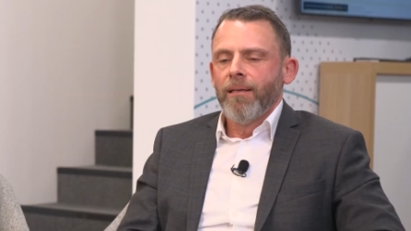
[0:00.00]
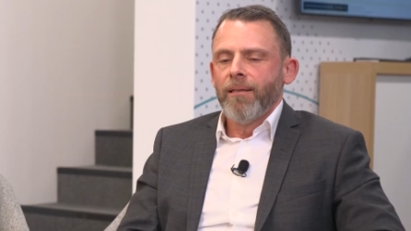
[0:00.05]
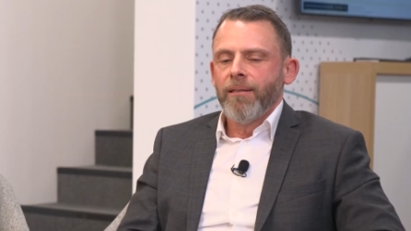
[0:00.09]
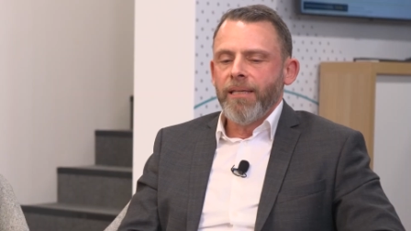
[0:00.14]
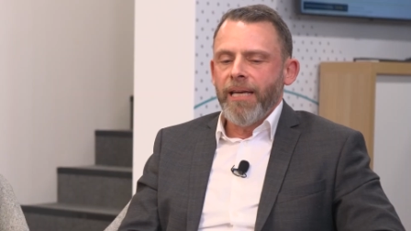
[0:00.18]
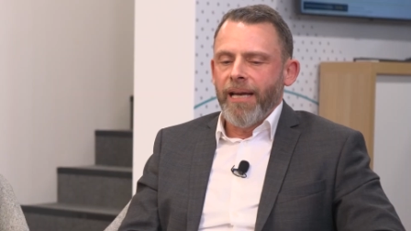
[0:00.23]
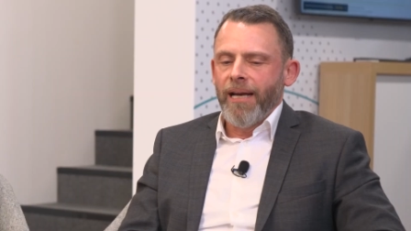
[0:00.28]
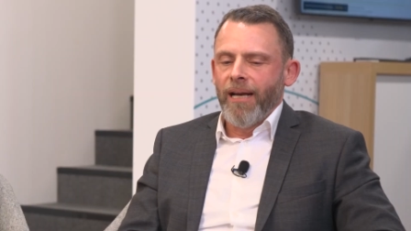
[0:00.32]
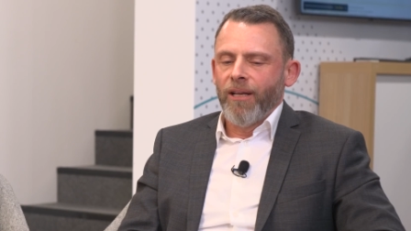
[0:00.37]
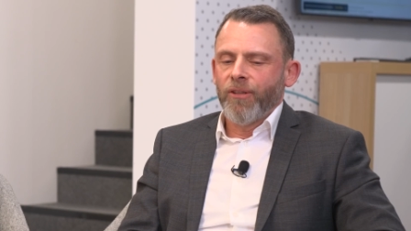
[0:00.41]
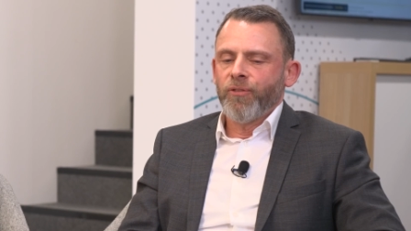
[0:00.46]

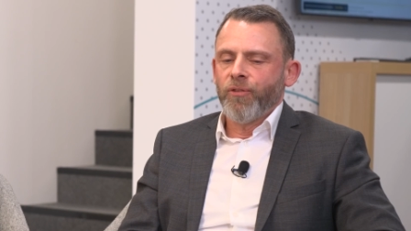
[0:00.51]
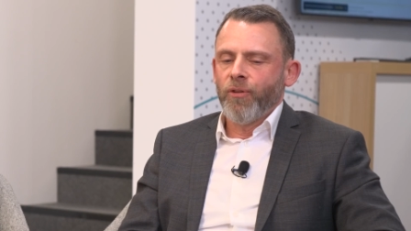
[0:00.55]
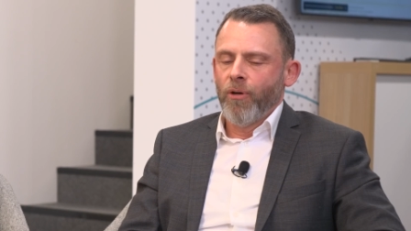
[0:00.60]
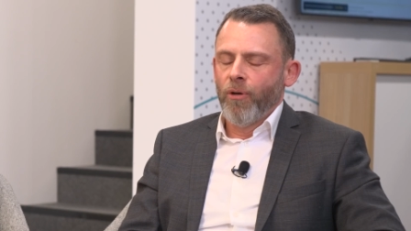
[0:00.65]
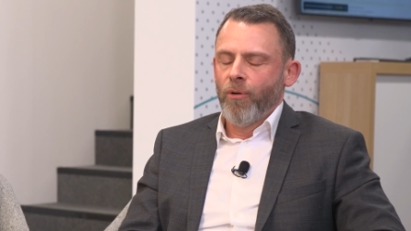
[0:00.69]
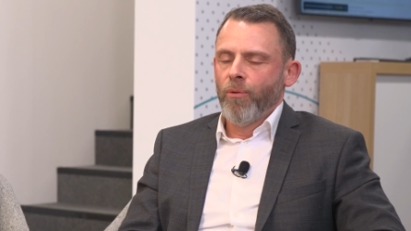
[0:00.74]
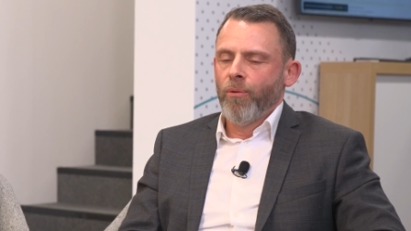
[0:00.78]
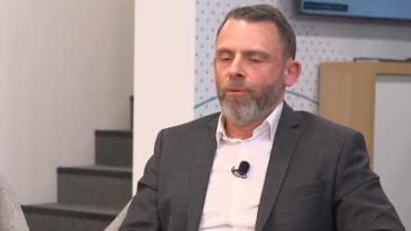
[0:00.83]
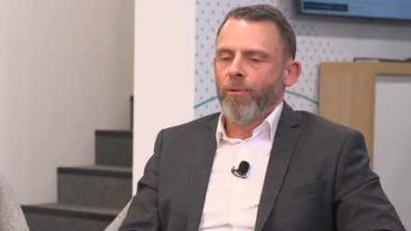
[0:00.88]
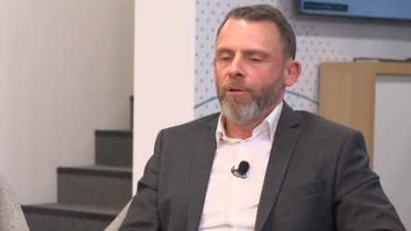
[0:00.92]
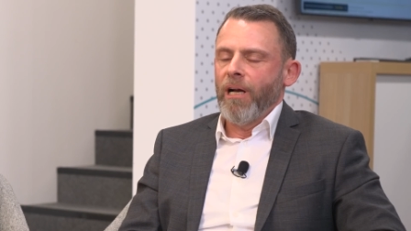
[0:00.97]
Yeah,
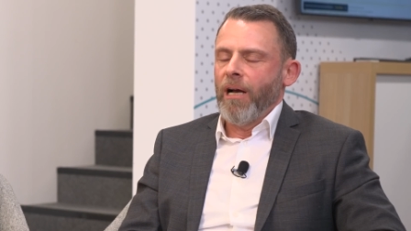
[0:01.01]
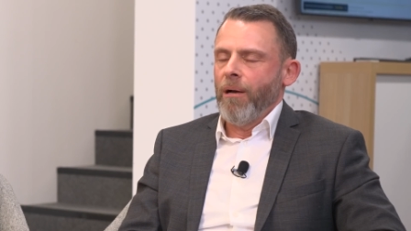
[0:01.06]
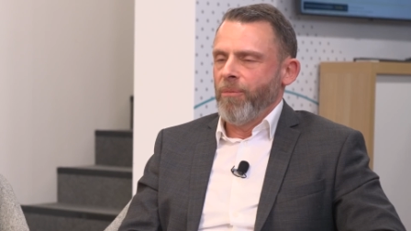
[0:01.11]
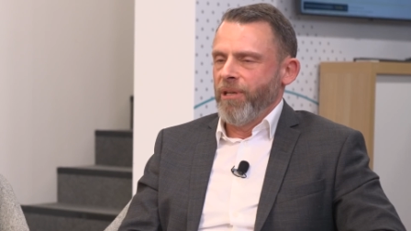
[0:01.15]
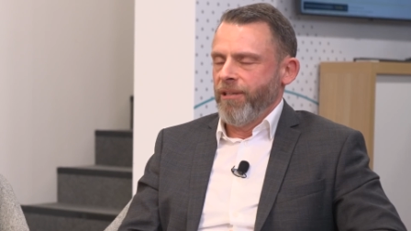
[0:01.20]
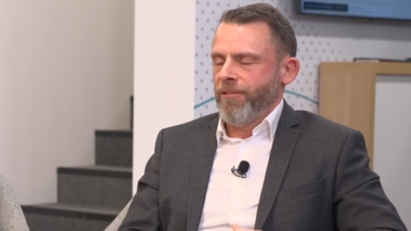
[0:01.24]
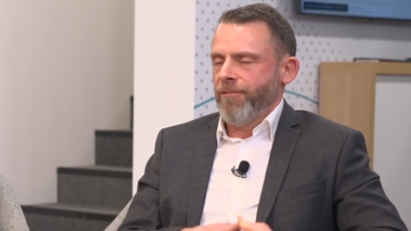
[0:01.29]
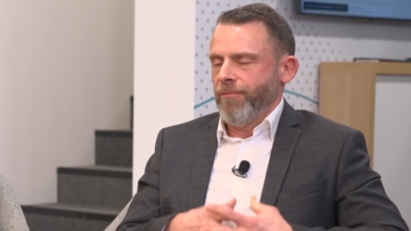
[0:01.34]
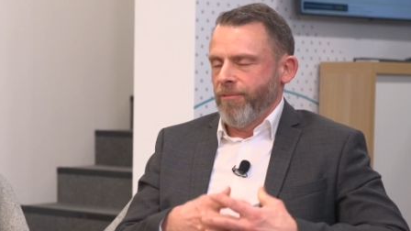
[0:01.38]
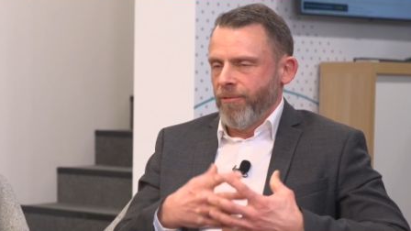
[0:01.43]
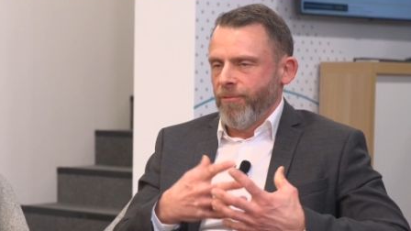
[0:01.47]
so I
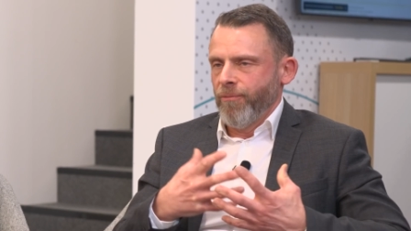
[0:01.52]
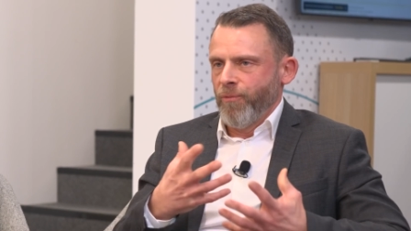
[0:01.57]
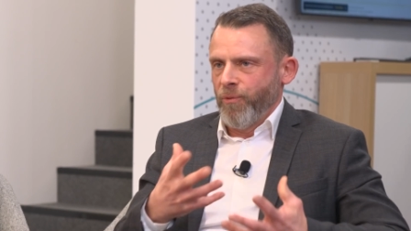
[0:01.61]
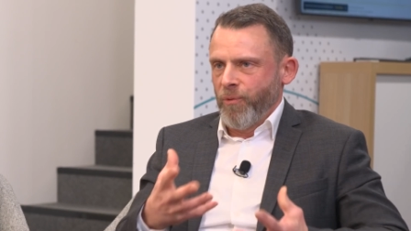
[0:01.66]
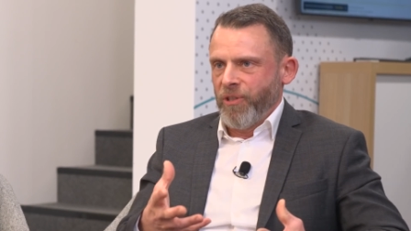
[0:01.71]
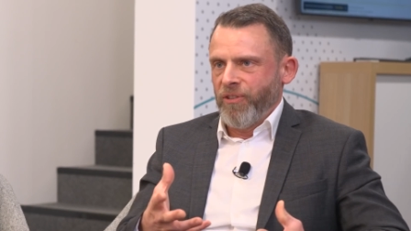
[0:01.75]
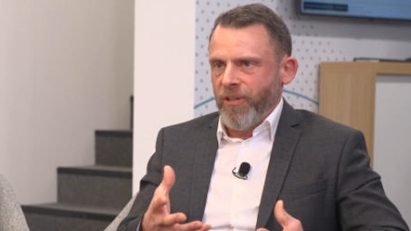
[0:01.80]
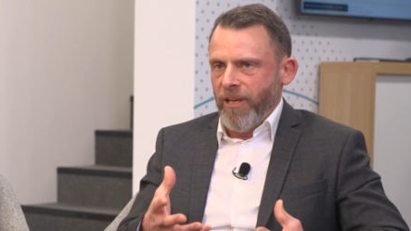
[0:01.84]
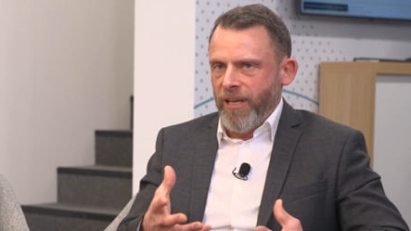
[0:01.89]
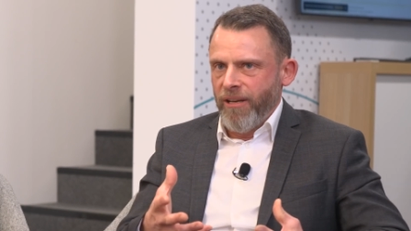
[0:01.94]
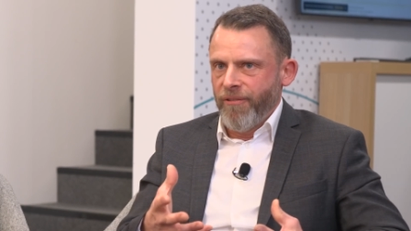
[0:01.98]
mean,
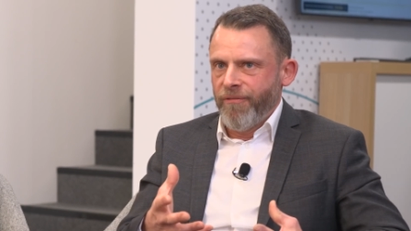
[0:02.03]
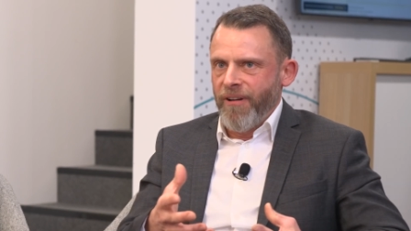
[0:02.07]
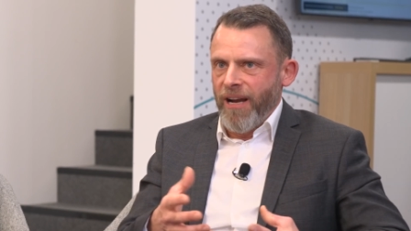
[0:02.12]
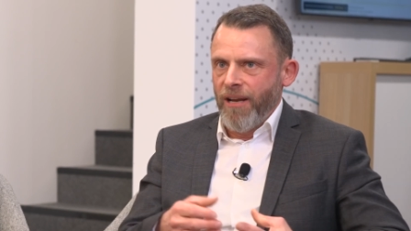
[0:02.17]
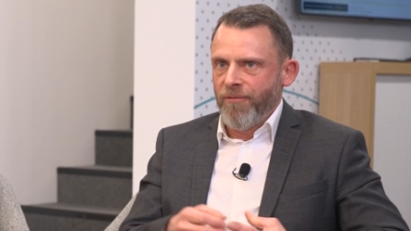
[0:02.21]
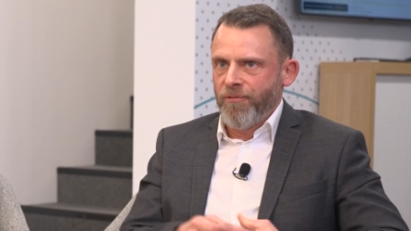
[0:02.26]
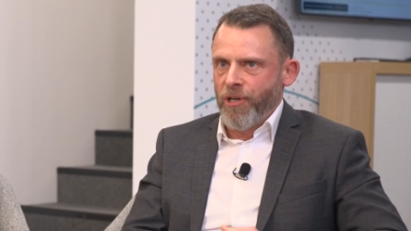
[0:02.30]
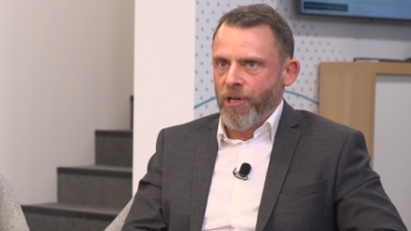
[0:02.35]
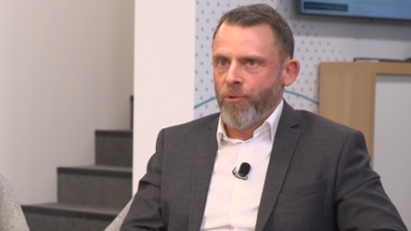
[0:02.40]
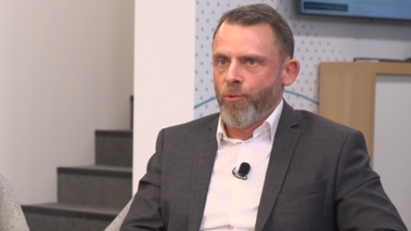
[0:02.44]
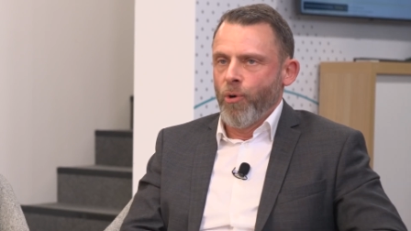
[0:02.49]
we see the
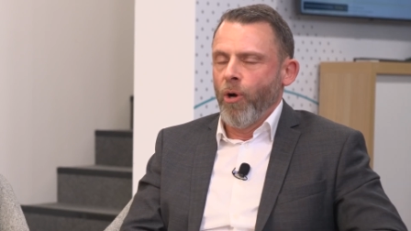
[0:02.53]
5G